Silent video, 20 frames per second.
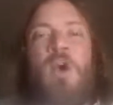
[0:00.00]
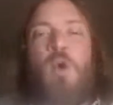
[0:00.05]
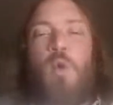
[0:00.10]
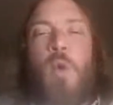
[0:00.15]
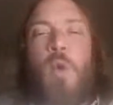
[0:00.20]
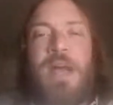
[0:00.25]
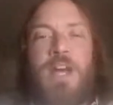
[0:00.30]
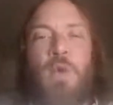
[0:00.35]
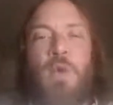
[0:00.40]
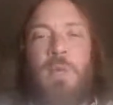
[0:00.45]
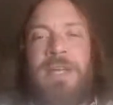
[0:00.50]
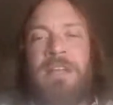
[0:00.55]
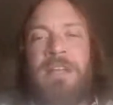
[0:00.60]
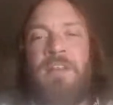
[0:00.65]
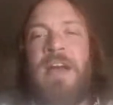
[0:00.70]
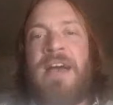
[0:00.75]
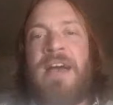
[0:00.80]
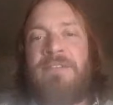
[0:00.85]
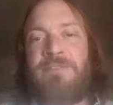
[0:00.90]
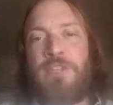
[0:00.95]
where we
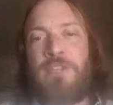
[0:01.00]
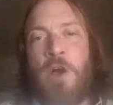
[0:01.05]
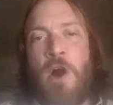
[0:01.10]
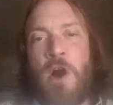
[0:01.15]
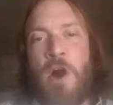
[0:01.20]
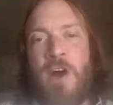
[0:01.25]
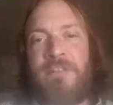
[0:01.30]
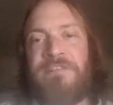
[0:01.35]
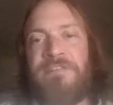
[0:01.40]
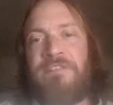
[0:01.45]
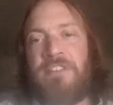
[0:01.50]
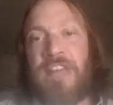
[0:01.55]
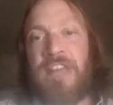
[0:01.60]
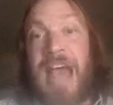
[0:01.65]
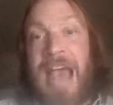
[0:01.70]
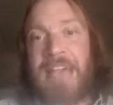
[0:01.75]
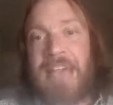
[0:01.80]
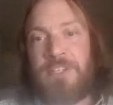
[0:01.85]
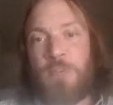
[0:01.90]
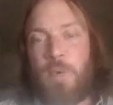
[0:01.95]
left off
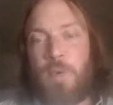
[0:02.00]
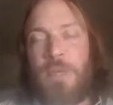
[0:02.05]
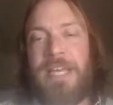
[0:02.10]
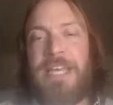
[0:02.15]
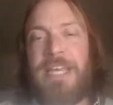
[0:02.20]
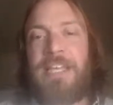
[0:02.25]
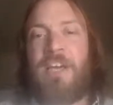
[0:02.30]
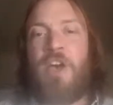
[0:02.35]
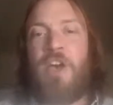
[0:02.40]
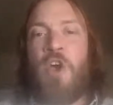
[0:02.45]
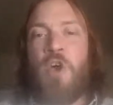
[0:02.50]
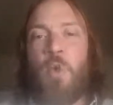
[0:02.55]
last week